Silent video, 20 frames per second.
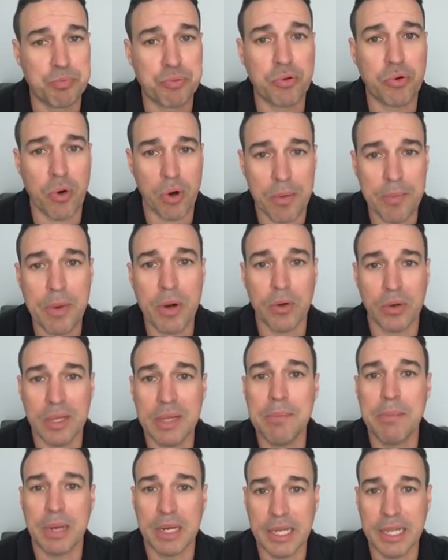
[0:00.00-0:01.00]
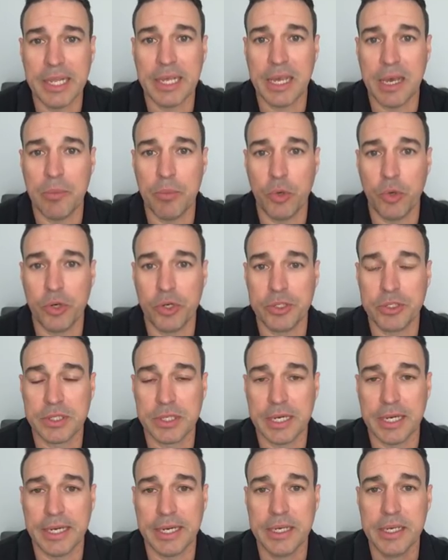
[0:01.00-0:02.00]
primarily middle income earners,
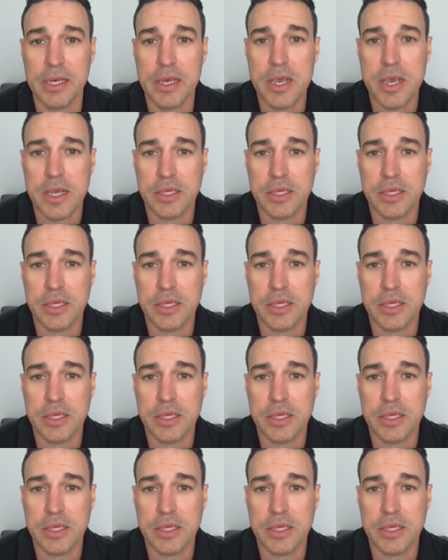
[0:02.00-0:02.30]
okay?